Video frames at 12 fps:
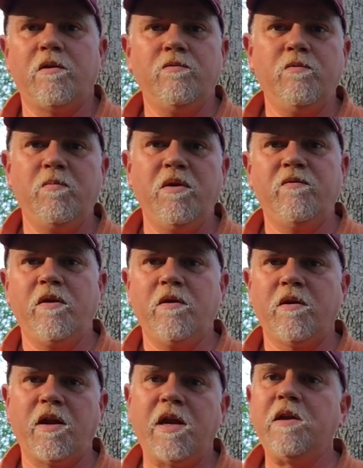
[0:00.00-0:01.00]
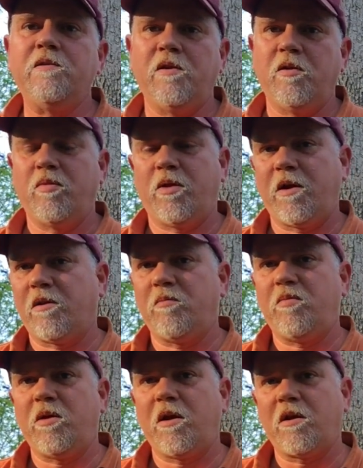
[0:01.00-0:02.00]
This would be very easy to play on the
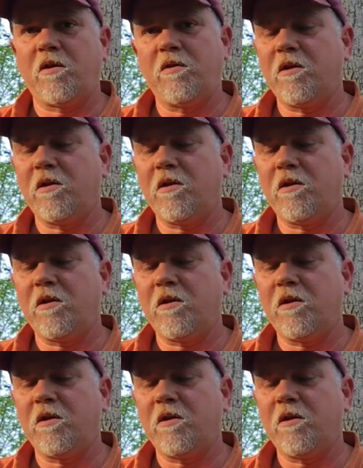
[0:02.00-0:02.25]
piano.